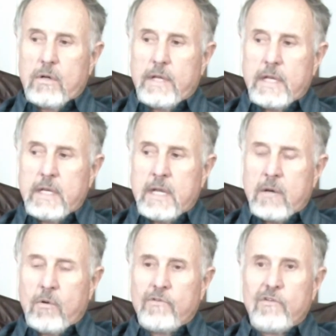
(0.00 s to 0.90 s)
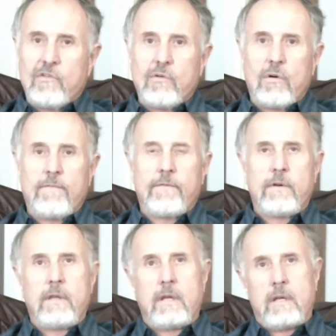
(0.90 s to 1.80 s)
Okay, now what's in store
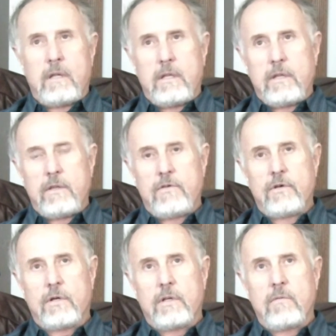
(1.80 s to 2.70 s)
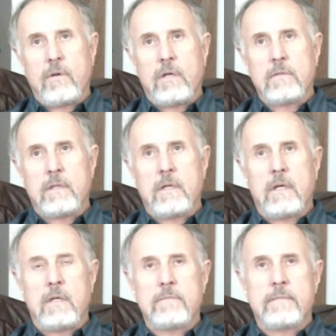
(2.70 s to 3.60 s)
for the Gyrkin? Well,
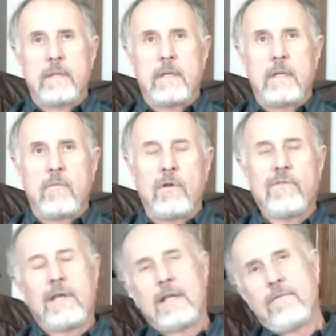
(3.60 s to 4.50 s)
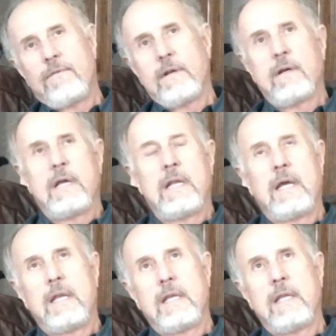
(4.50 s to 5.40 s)
once I can figure out
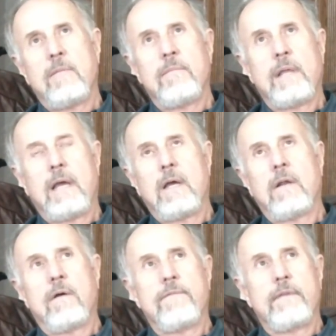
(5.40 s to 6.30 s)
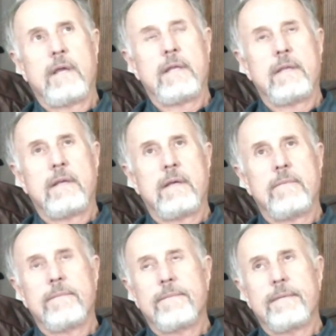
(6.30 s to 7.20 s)
how to get him down off of that
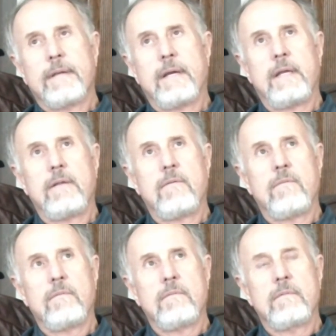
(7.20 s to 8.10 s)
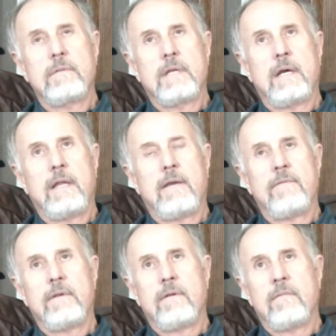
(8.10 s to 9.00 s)
kite without
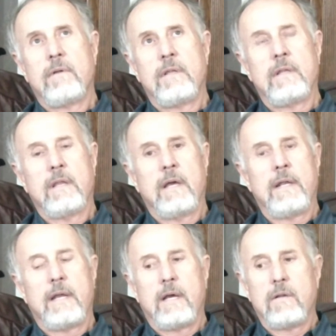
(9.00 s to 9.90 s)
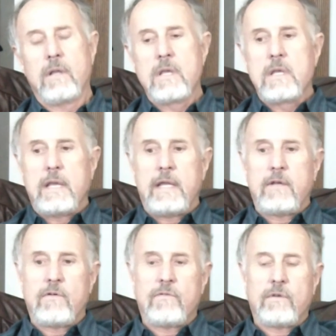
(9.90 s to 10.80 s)
having to run the line out,
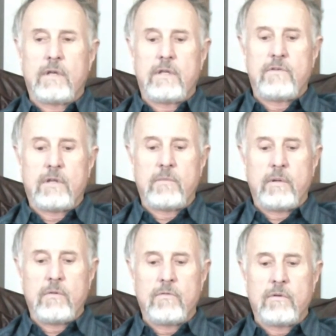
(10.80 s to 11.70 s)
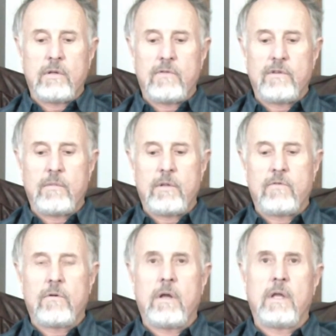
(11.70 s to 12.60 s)
and there's a gentleman who's going to send me
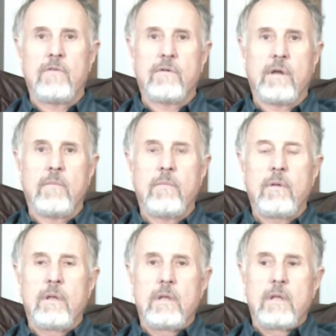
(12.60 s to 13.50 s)
a drawing, so I'm